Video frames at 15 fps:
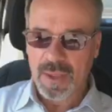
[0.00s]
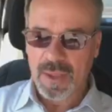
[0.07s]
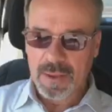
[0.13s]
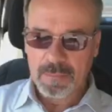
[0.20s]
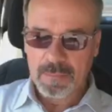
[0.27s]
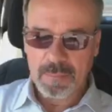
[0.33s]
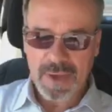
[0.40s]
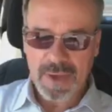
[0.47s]

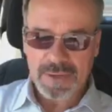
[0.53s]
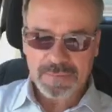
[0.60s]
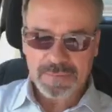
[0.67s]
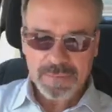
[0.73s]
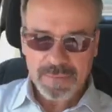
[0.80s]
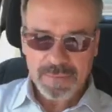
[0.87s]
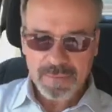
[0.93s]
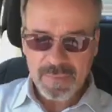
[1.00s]
But
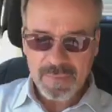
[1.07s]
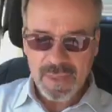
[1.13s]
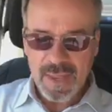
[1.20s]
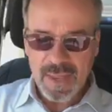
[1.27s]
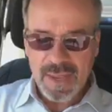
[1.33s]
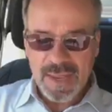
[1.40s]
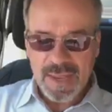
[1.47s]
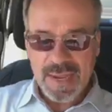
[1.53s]

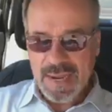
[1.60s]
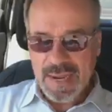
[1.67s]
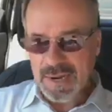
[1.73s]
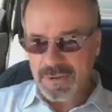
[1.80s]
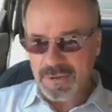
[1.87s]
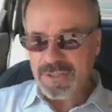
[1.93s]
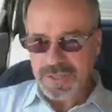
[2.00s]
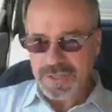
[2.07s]

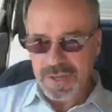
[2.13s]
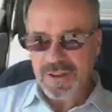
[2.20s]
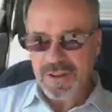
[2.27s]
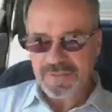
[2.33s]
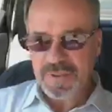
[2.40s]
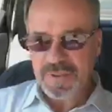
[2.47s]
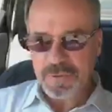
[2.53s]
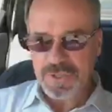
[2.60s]
here's a
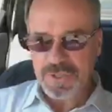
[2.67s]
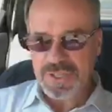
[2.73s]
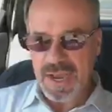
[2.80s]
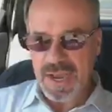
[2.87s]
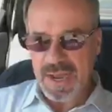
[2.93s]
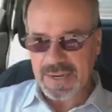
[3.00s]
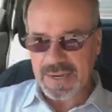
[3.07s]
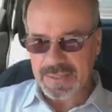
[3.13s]
few
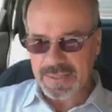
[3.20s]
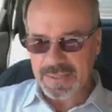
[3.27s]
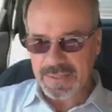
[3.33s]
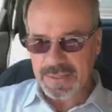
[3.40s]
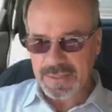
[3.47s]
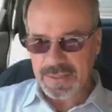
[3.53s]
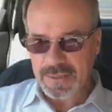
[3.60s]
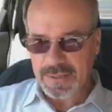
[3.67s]
signs
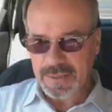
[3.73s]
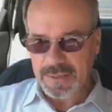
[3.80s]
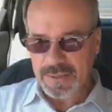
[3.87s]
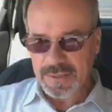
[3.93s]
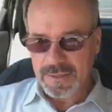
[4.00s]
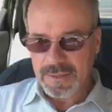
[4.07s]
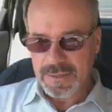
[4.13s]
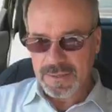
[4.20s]

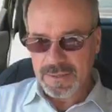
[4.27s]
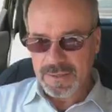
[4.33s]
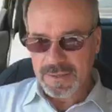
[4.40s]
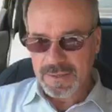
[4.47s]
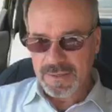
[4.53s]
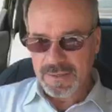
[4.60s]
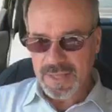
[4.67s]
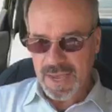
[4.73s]

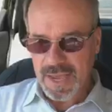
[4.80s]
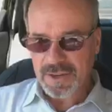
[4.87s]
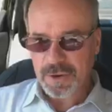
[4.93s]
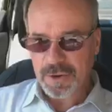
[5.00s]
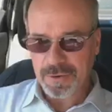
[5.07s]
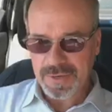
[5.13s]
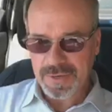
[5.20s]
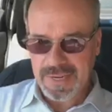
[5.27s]
that
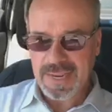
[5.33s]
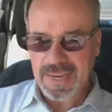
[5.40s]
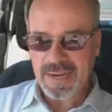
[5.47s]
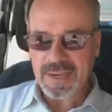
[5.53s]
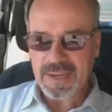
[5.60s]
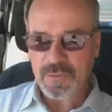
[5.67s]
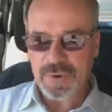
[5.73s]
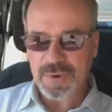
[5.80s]
you're
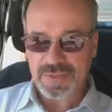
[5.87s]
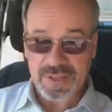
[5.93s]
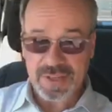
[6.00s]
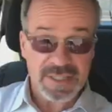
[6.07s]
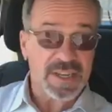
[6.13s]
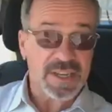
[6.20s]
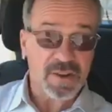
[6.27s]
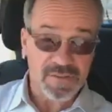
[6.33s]
dealing with a
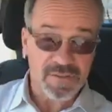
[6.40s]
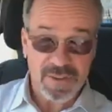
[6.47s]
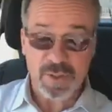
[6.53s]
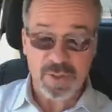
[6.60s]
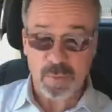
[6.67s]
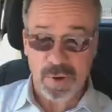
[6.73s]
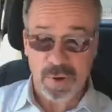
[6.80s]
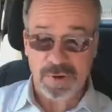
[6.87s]
selfish
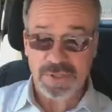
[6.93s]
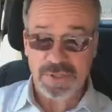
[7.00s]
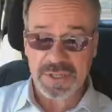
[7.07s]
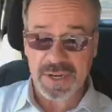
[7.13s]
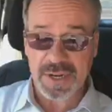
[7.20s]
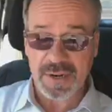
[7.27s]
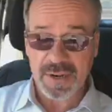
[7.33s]
person.